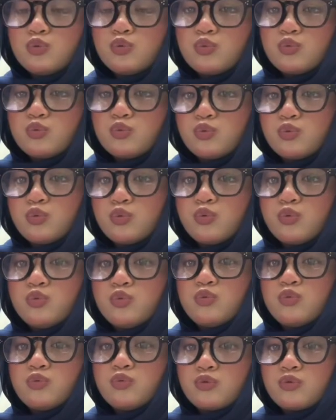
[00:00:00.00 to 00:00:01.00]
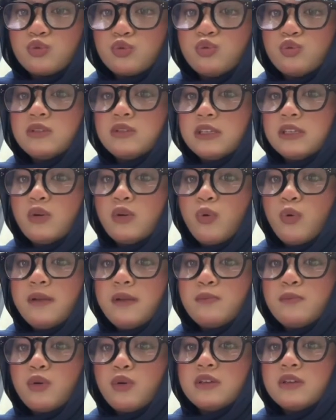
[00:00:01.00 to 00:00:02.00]
to
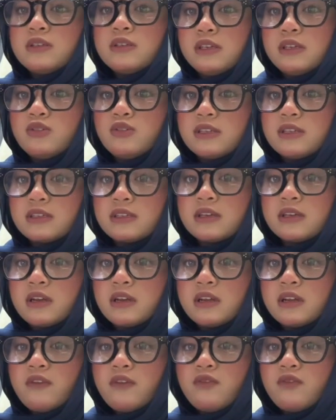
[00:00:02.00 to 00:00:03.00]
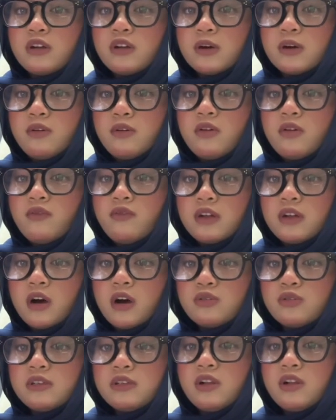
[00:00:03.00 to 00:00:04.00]
201.06. Therefore, the amount of the
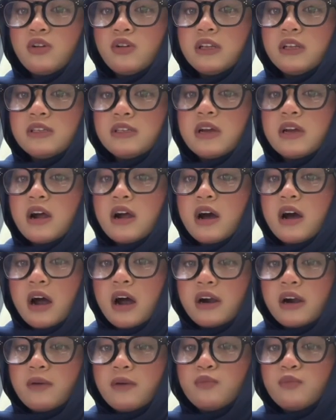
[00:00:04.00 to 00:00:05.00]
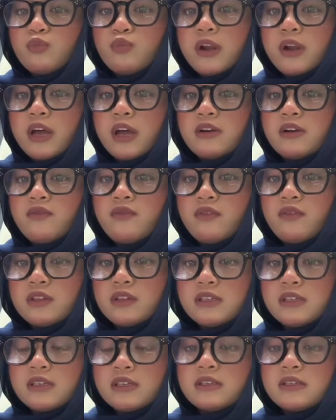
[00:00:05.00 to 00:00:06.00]
housing loan is RM
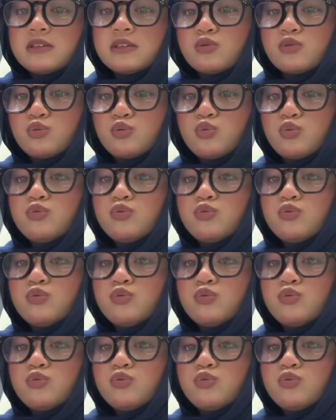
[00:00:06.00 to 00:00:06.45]
146 to